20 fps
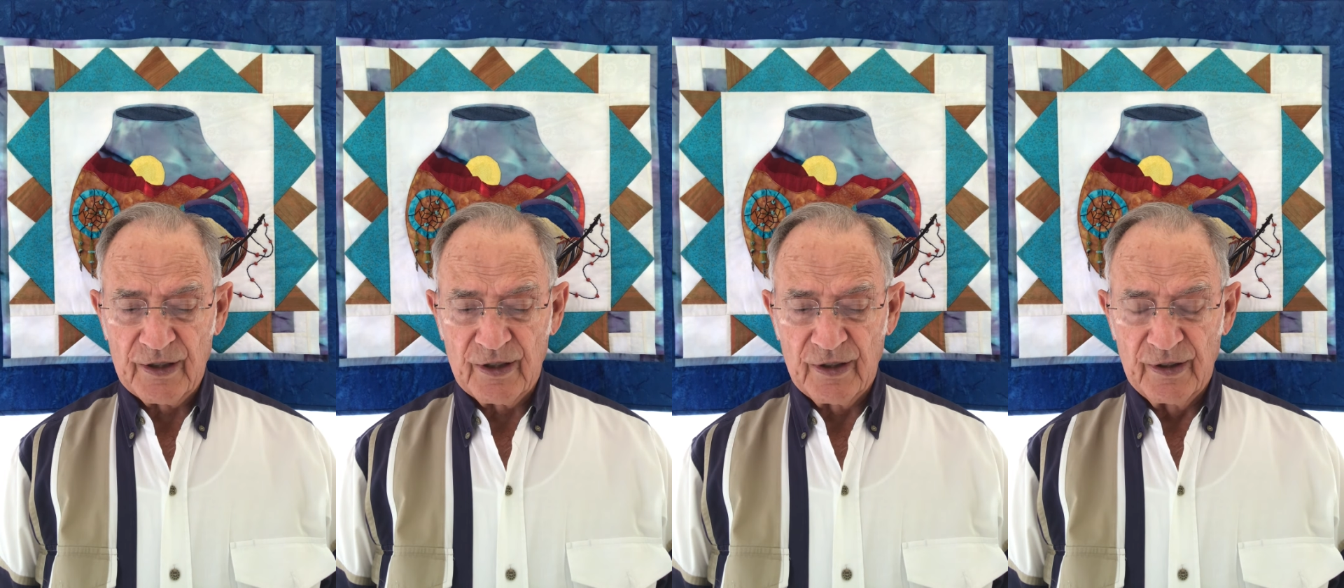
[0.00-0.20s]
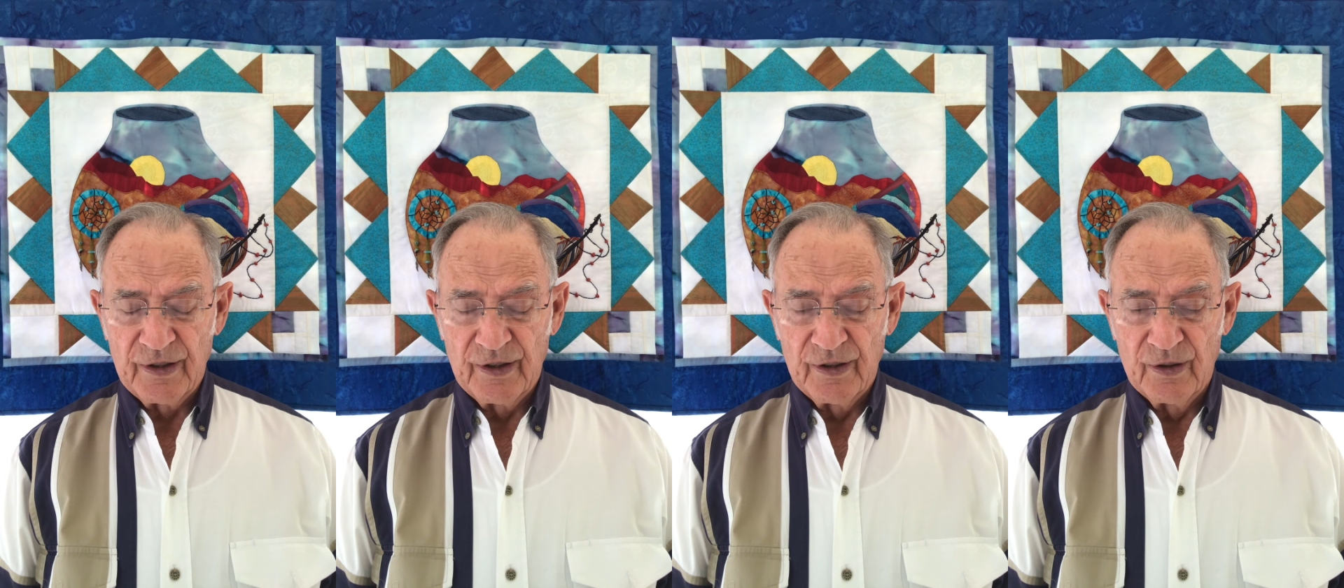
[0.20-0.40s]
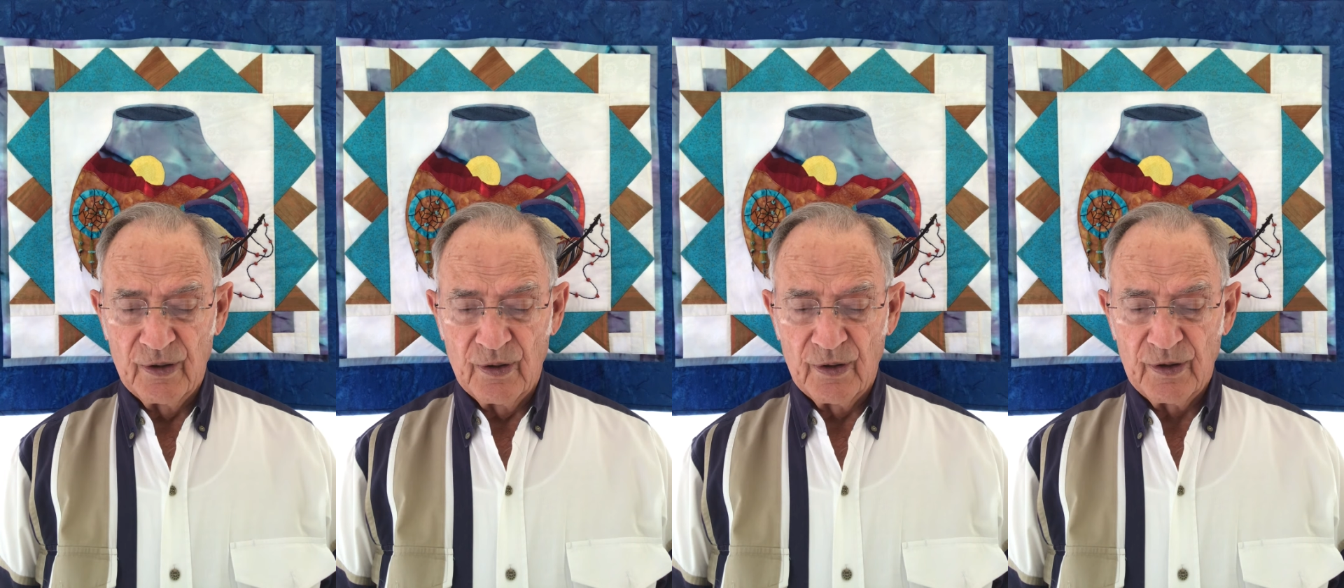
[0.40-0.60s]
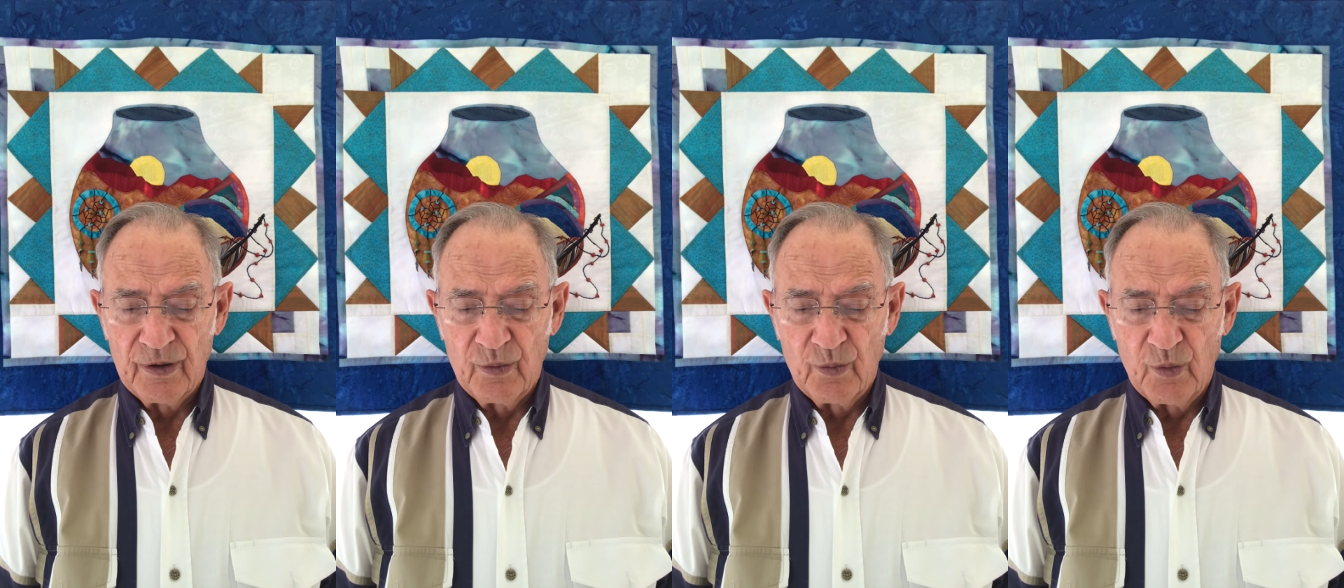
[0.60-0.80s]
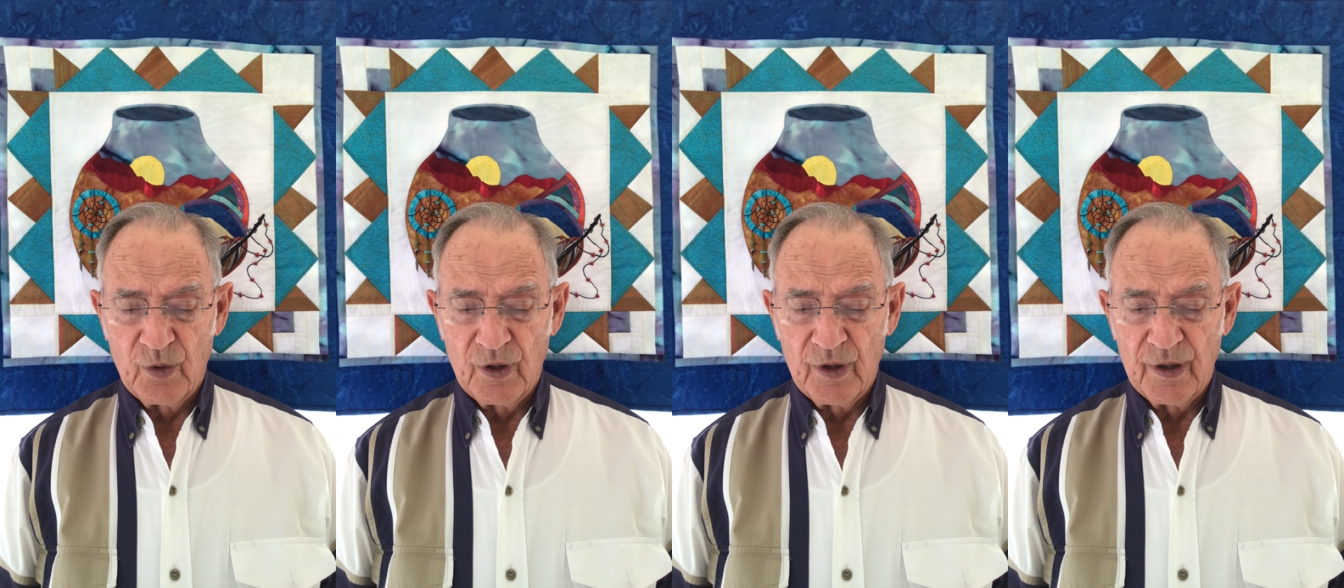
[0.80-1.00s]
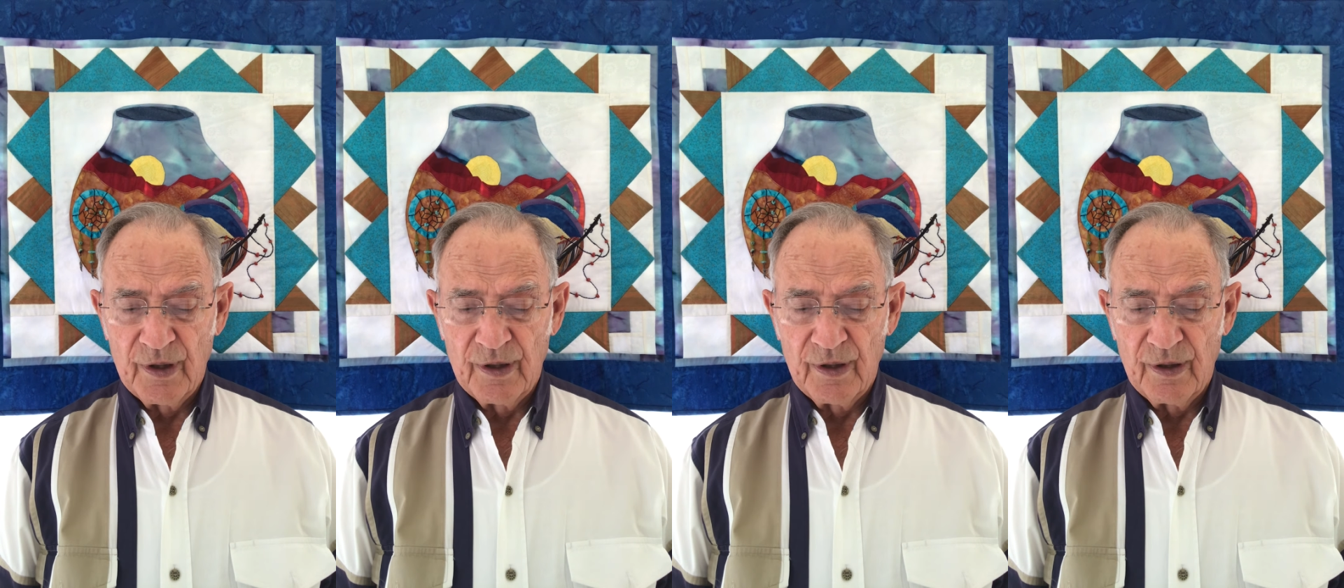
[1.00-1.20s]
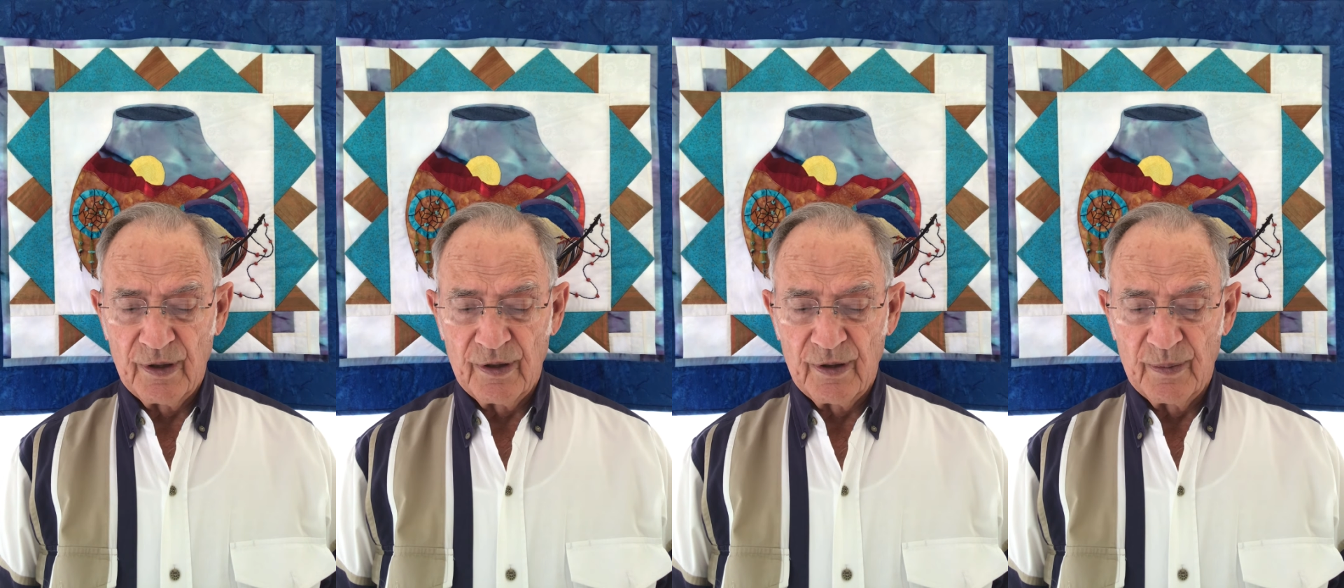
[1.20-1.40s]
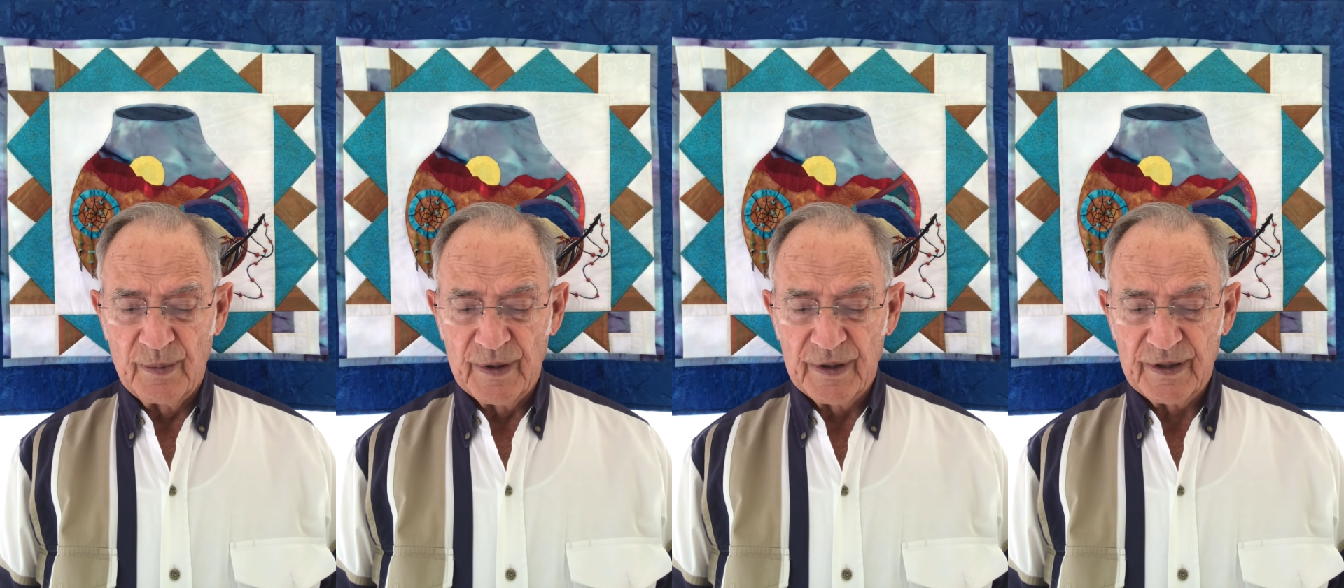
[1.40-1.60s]
the Anointed One,
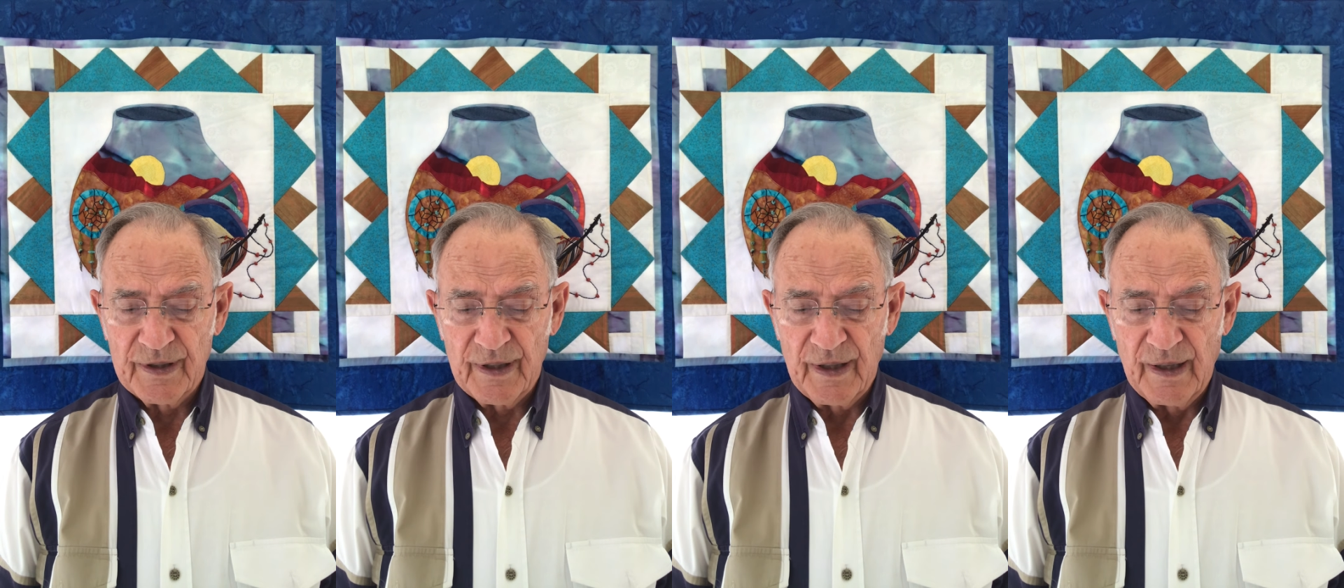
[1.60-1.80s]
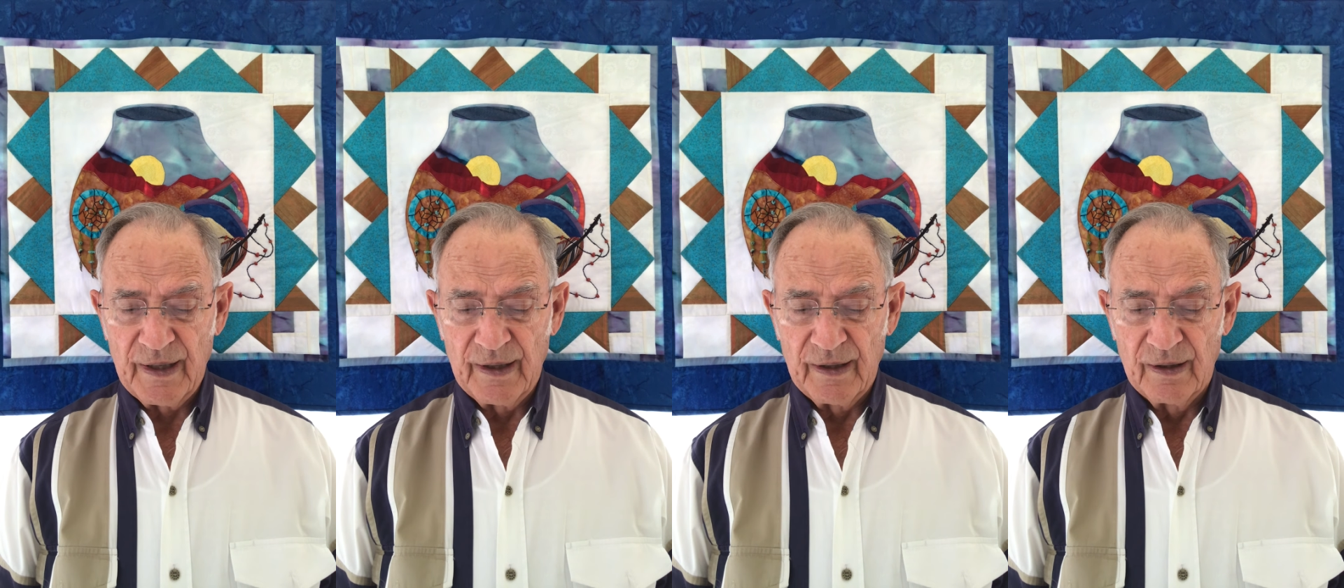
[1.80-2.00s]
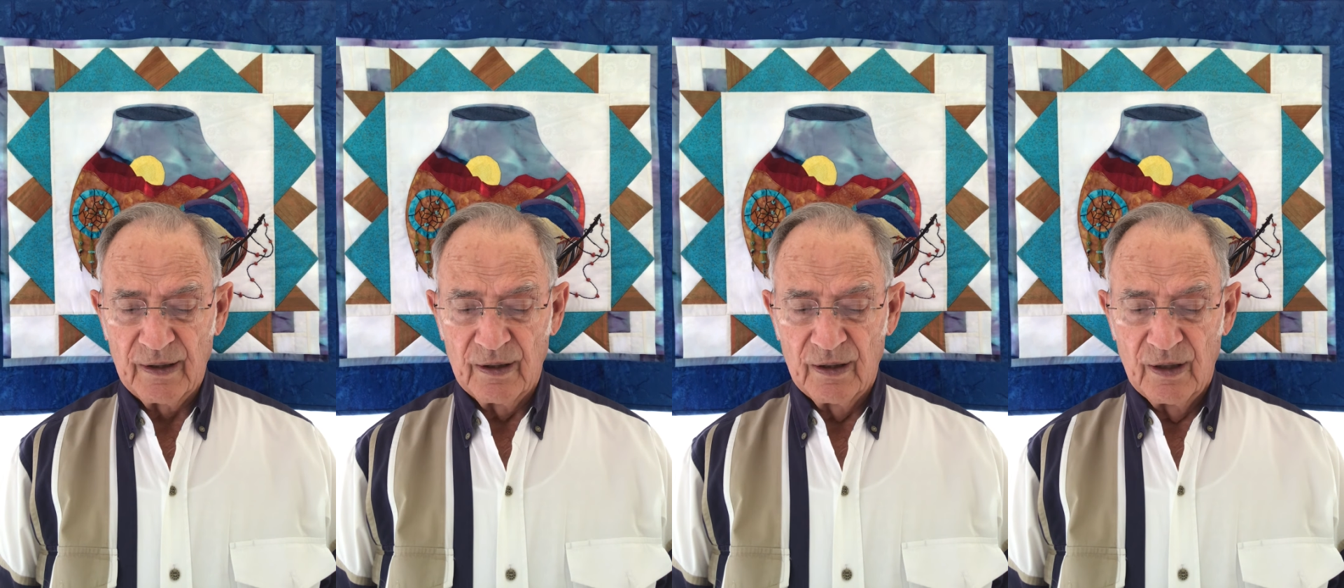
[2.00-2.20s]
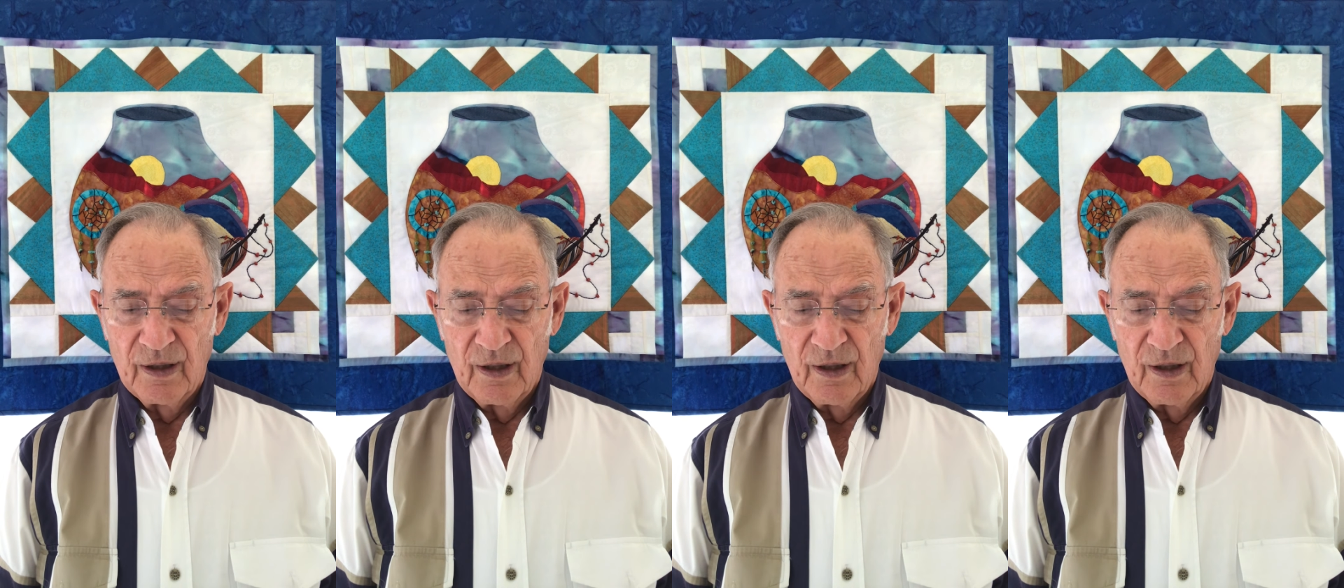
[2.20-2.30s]
the Messiah,